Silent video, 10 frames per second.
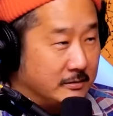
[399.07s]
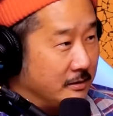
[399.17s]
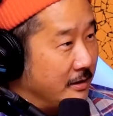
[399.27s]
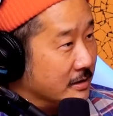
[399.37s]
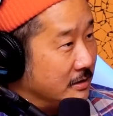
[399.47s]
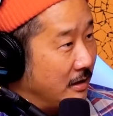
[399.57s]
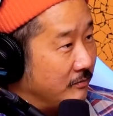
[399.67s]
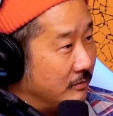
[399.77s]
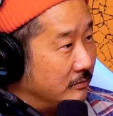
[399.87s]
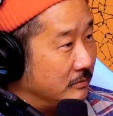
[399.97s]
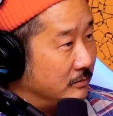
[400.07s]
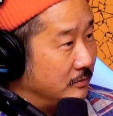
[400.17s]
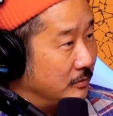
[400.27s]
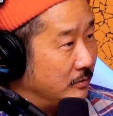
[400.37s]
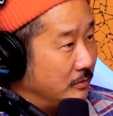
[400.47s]
it to the next level.
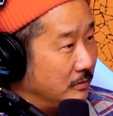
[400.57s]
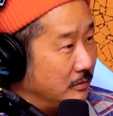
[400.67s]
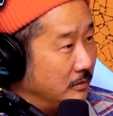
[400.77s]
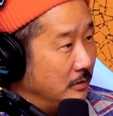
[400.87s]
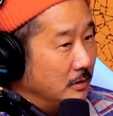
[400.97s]
Well, what is that?